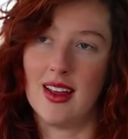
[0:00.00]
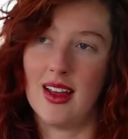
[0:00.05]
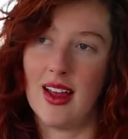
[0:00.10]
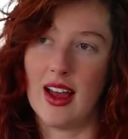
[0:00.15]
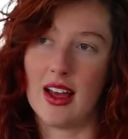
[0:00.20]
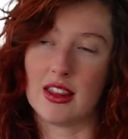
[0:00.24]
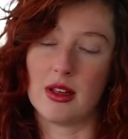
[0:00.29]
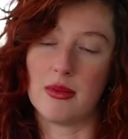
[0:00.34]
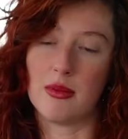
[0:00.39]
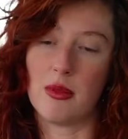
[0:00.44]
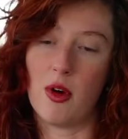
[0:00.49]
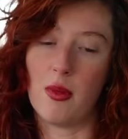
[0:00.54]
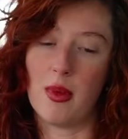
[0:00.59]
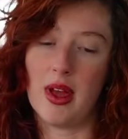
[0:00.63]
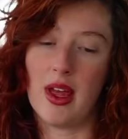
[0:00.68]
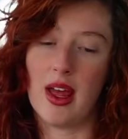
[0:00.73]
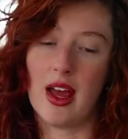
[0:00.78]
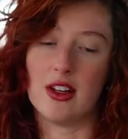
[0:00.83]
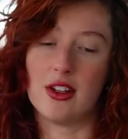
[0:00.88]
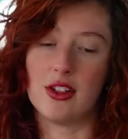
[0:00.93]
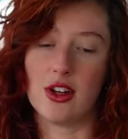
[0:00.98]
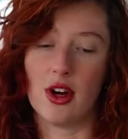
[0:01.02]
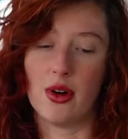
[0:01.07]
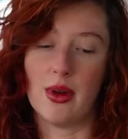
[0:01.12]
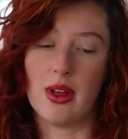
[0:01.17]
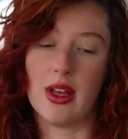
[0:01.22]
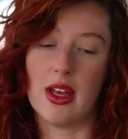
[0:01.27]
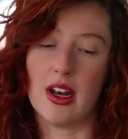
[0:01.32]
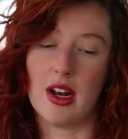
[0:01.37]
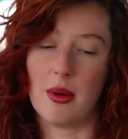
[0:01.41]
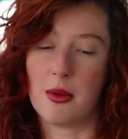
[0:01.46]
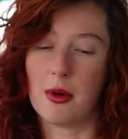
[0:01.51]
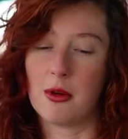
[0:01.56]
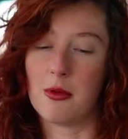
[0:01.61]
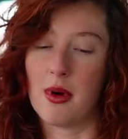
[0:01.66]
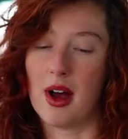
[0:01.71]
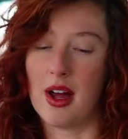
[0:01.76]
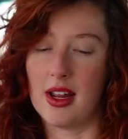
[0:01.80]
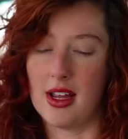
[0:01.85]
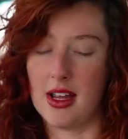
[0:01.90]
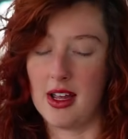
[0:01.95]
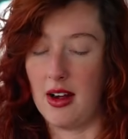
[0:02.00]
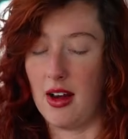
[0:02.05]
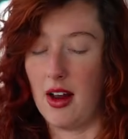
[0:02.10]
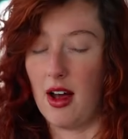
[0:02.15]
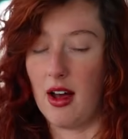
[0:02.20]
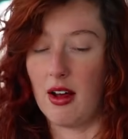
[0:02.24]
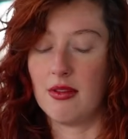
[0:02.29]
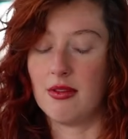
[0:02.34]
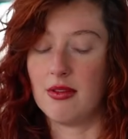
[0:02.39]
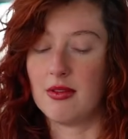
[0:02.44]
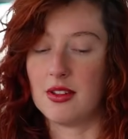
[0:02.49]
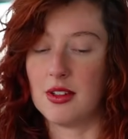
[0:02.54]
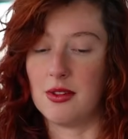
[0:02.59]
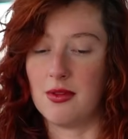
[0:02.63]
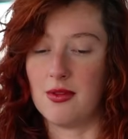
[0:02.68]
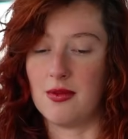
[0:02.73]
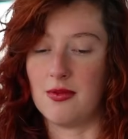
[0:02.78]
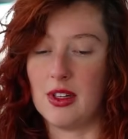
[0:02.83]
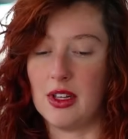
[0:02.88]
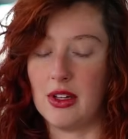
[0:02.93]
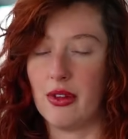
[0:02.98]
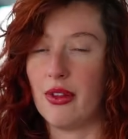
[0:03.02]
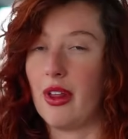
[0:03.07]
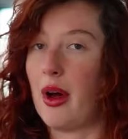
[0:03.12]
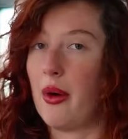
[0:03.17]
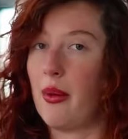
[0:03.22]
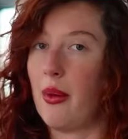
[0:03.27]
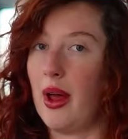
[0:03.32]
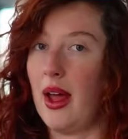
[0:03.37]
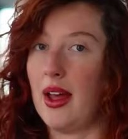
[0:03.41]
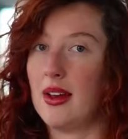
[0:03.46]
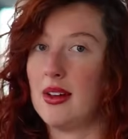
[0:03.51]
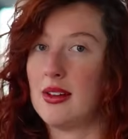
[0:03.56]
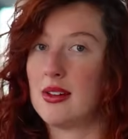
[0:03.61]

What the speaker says: at the moment, I don't hit upper body enough to feel that way.